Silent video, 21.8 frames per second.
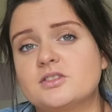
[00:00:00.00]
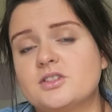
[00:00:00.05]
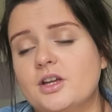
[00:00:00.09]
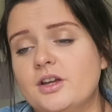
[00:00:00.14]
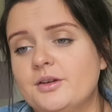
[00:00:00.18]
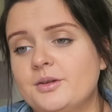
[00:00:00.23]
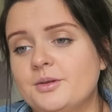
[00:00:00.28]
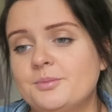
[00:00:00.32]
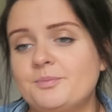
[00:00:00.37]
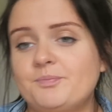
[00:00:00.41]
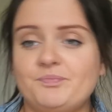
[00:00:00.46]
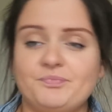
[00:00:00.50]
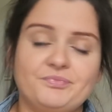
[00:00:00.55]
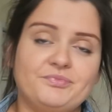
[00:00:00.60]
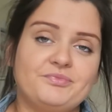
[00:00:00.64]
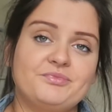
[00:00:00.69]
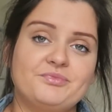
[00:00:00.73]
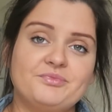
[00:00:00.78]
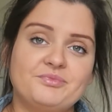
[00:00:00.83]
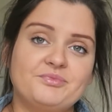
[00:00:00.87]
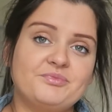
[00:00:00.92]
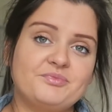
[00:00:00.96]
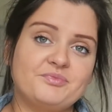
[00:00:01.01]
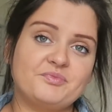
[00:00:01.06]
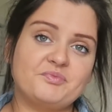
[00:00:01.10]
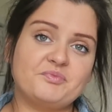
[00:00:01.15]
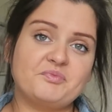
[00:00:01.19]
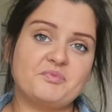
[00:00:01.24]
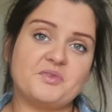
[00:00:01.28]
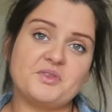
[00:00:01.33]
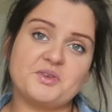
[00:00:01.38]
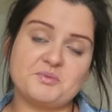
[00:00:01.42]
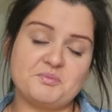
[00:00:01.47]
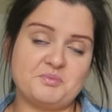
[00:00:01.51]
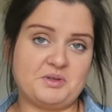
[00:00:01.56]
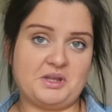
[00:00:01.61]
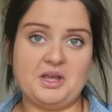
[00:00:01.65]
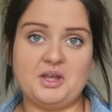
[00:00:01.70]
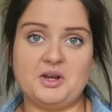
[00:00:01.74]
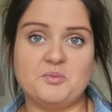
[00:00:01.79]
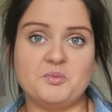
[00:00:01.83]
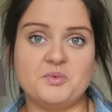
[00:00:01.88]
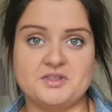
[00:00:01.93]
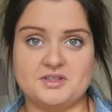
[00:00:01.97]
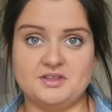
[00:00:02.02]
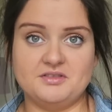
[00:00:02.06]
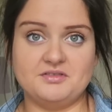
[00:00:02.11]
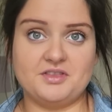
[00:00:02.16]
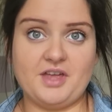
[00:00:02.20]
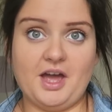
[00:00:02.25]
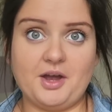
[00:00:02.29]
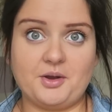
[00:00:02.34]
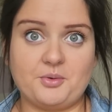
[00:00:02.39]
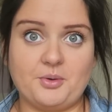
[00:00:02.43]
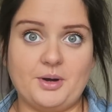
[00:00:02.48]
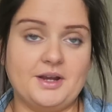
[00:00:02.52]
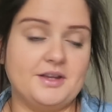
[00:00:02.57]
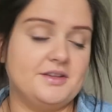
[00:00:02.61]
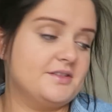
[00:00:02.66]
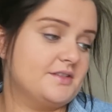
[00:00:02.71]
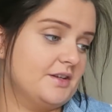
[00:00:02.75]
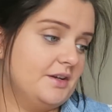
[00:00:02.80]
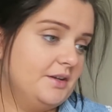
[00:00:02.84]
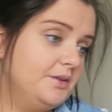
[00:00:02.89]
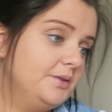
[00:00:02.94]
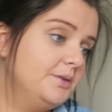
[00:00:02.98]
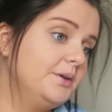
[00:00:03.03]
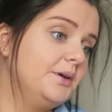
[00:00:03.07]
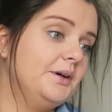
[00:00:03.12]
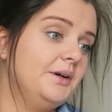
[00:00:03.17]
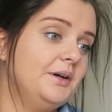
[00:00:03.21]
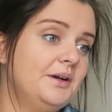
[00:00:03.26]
So the beginning wasn't that great, so